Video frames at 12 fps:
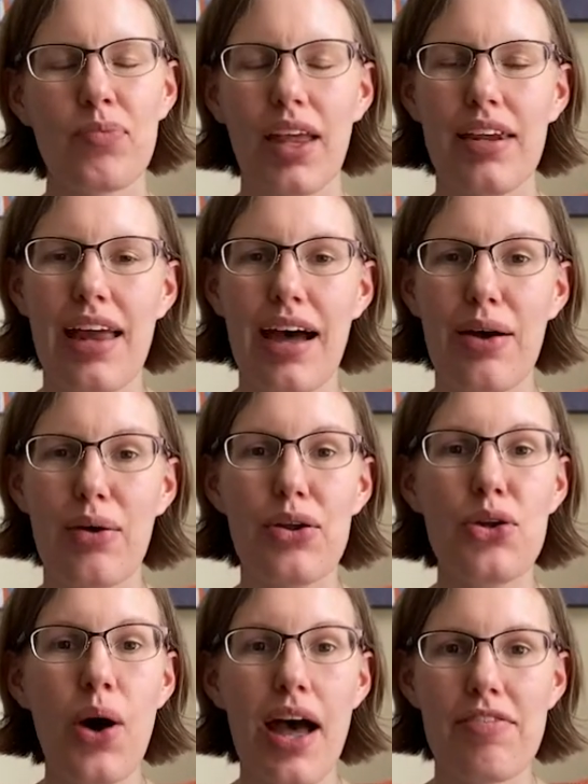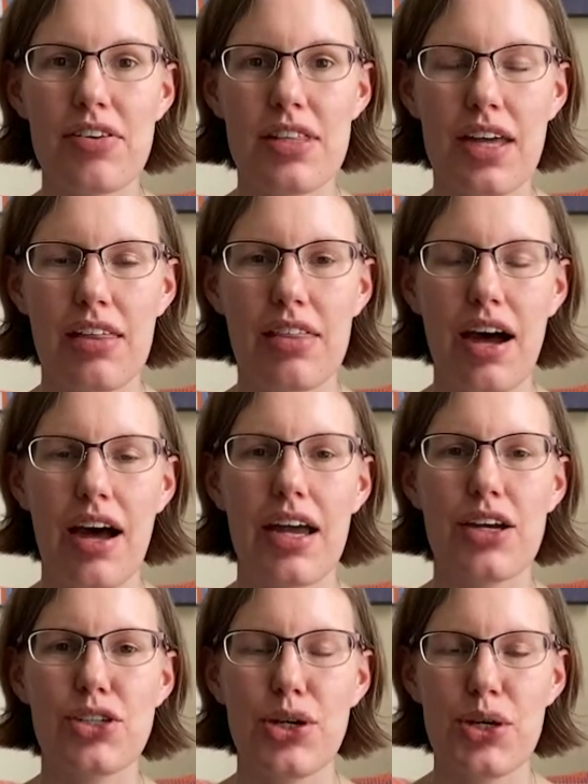Now, not everything that I
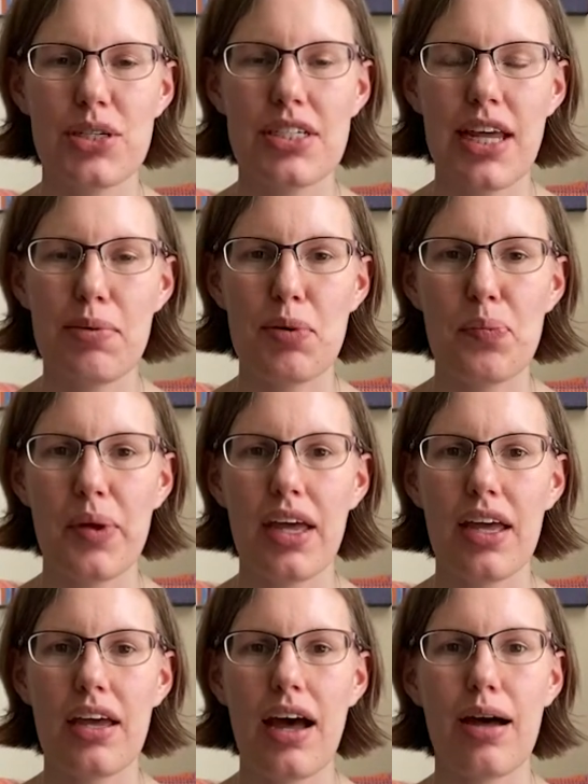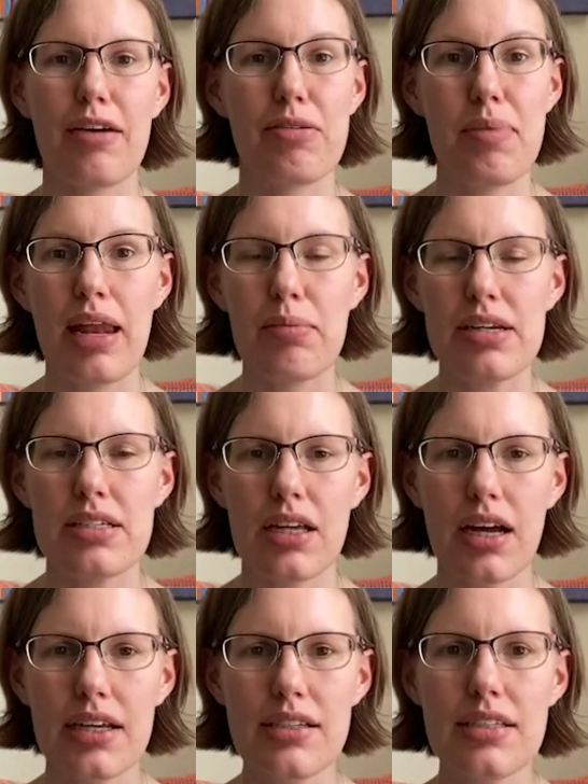show you today will be from Elimee
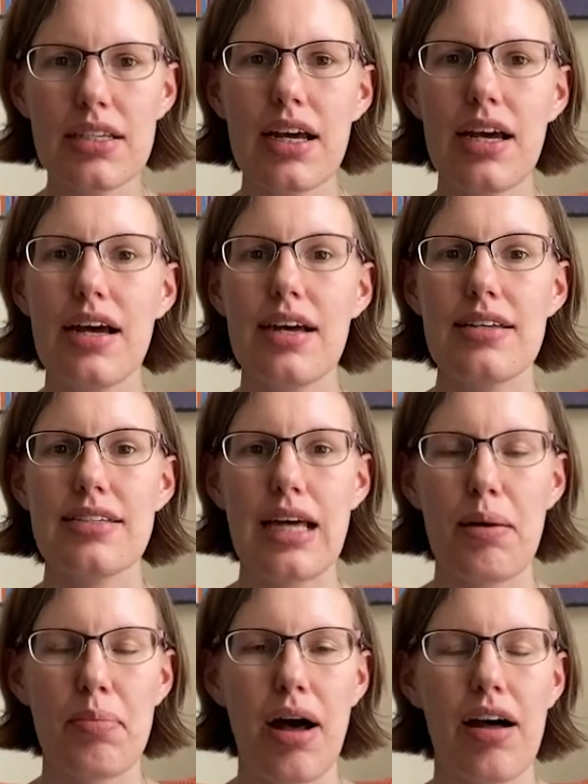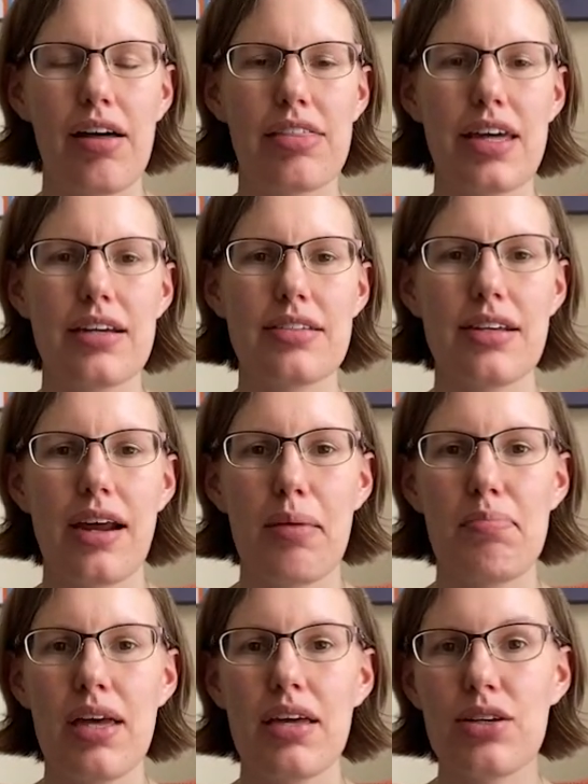Designs. Some are things that I'm
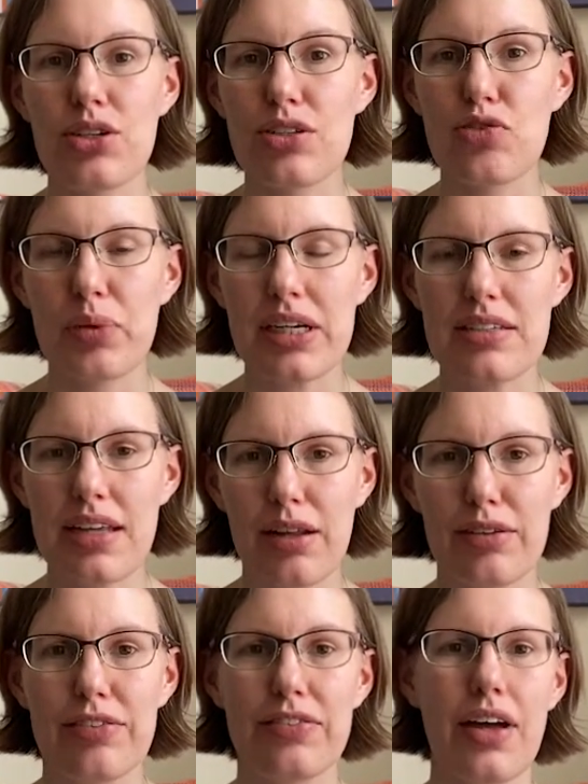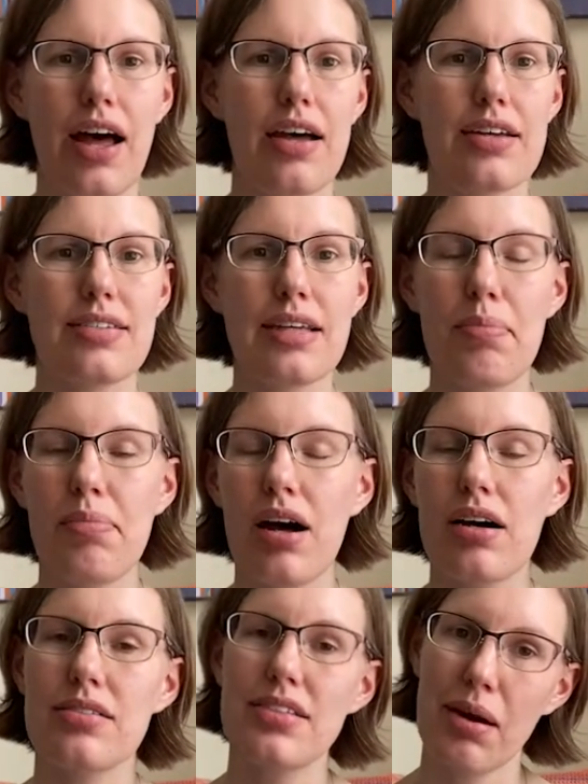making just for myself, some
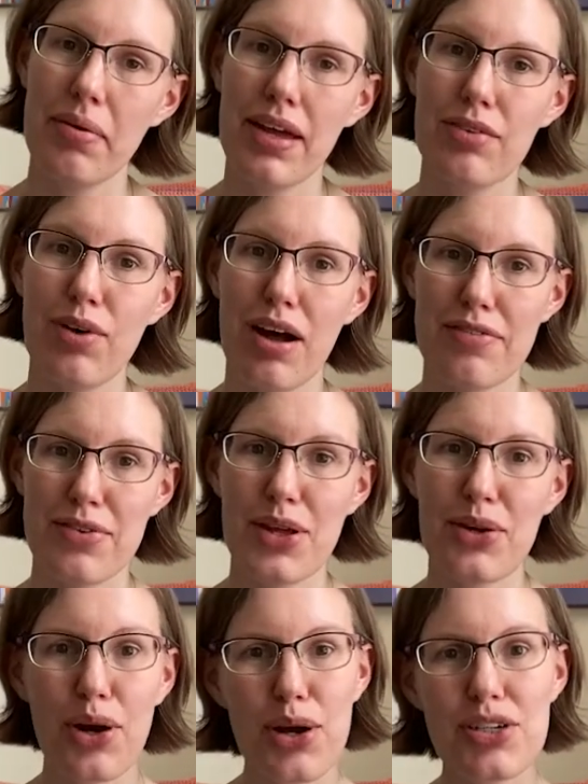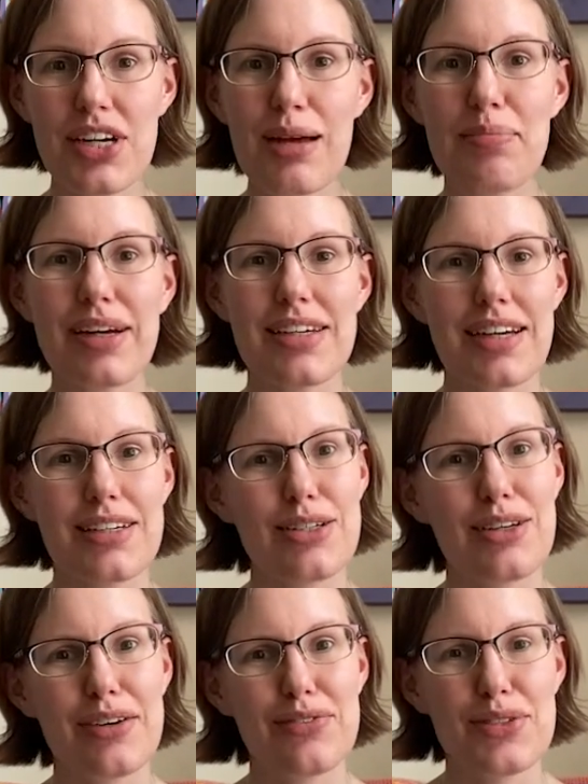are sewing rather than crochet because I do
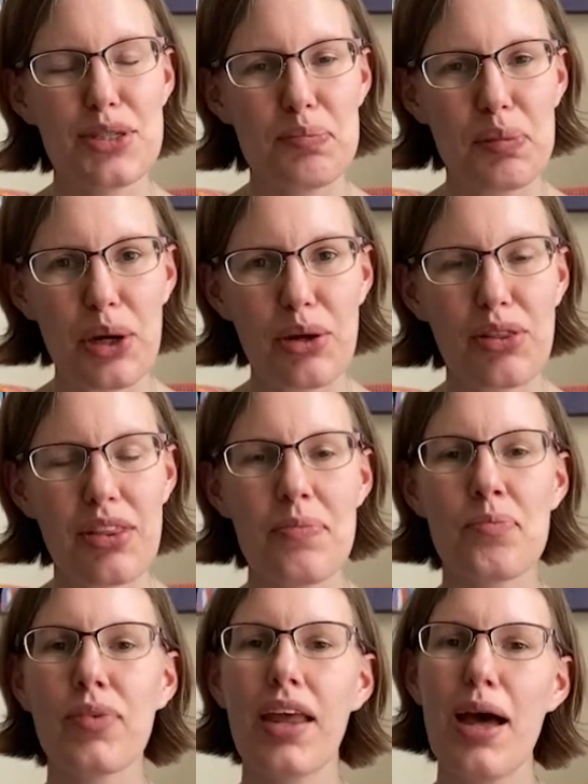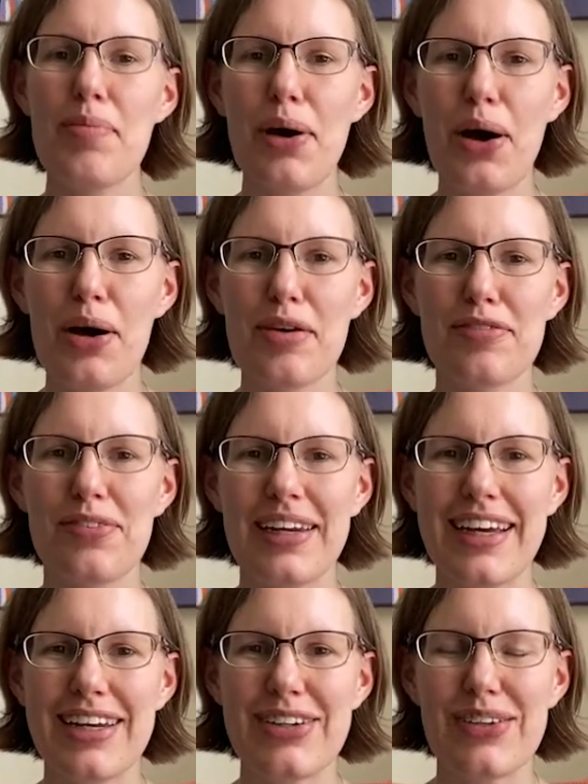love to do both. But
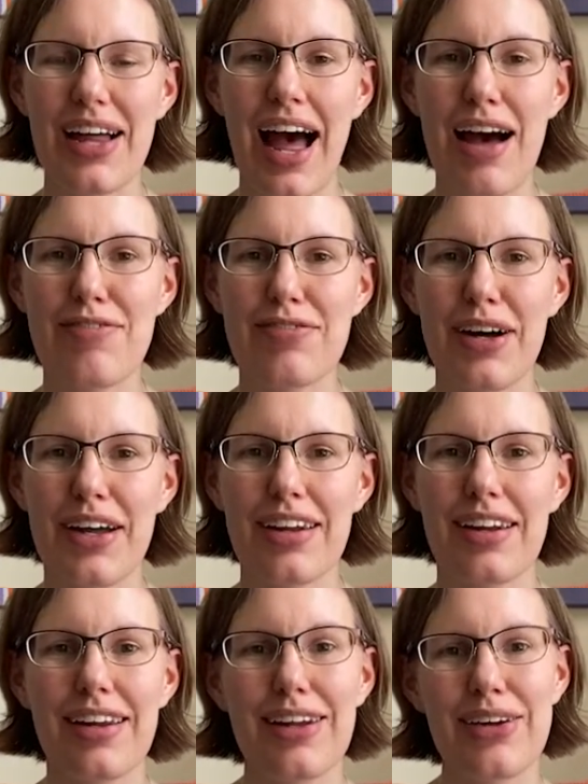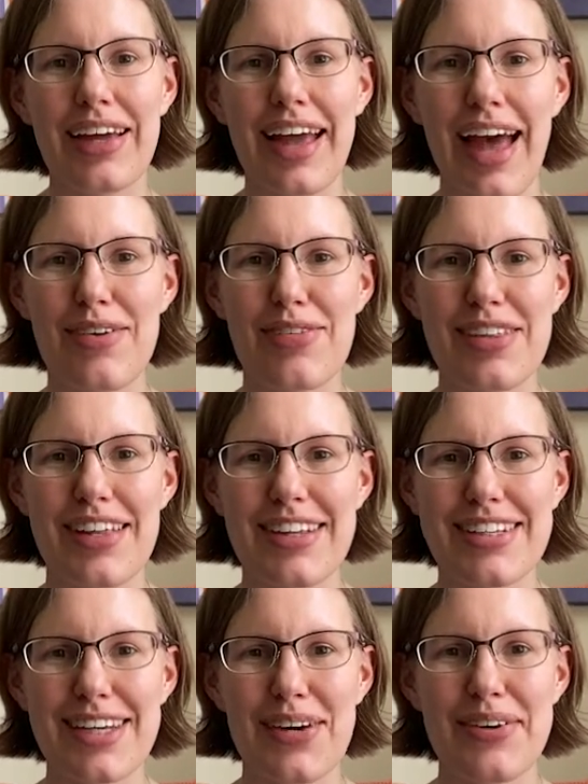hopefully you'll have fun looking at everything
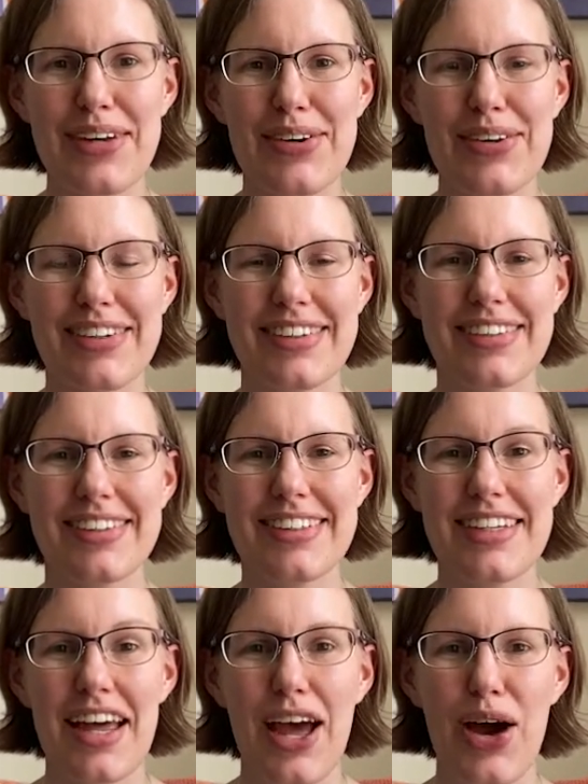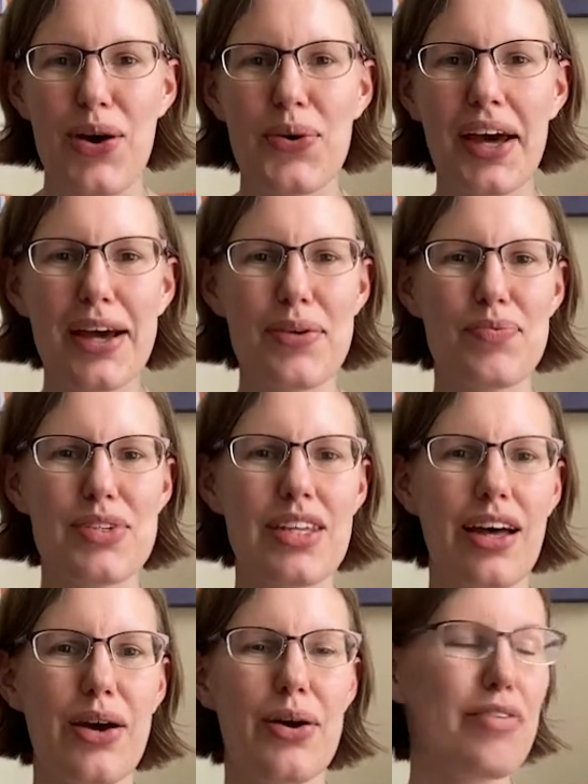that's going on. Okay, so
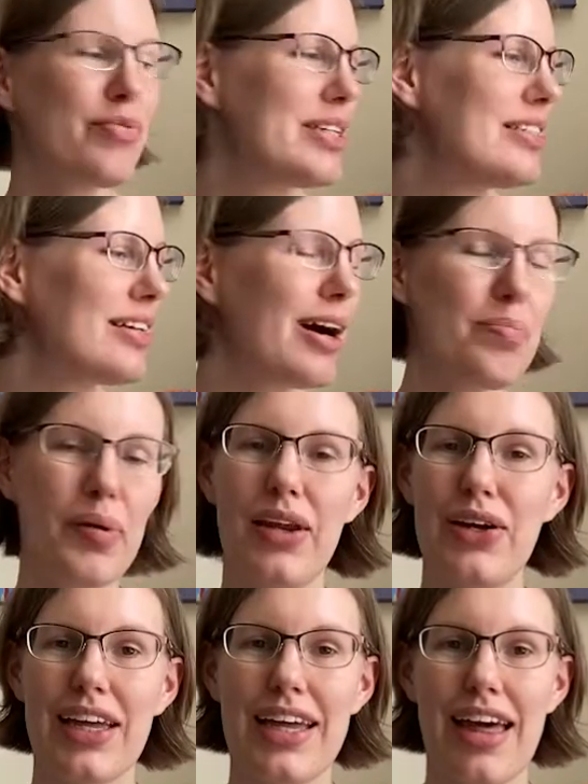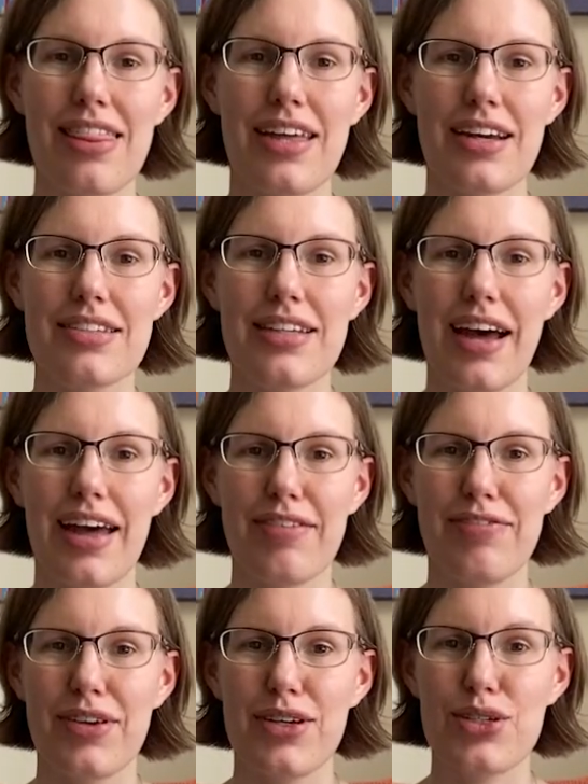if we start by looking at things that I have
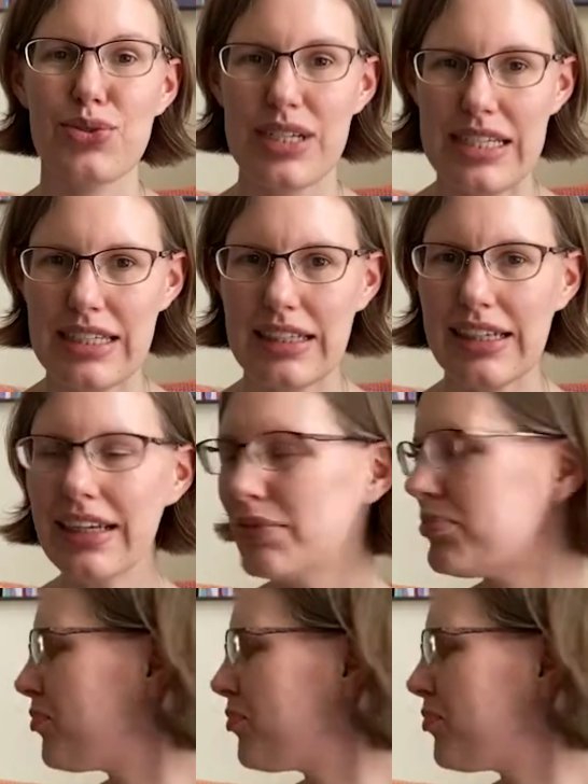finished recently.